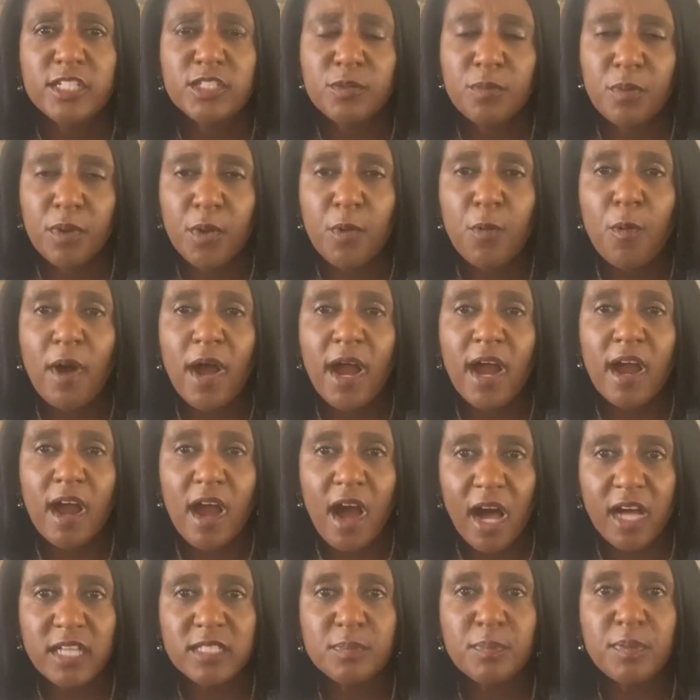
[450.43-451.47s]
to require
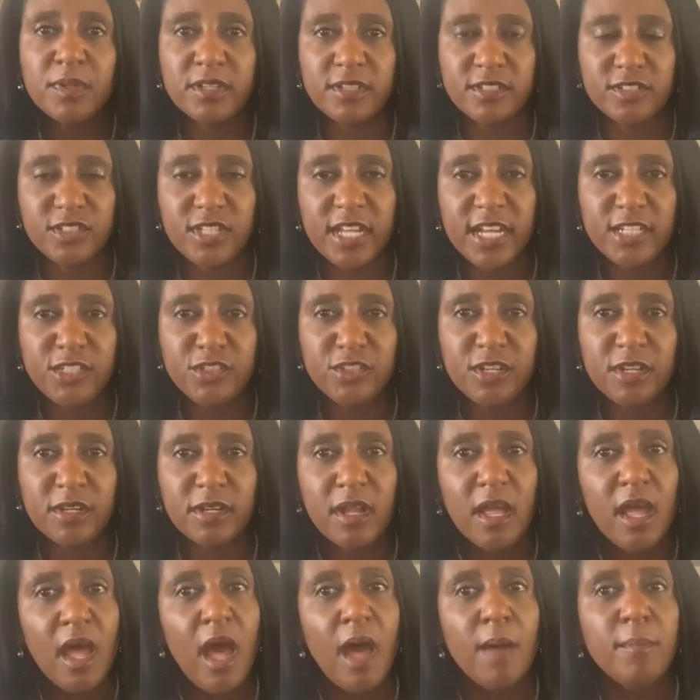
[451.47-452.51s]
hospitalization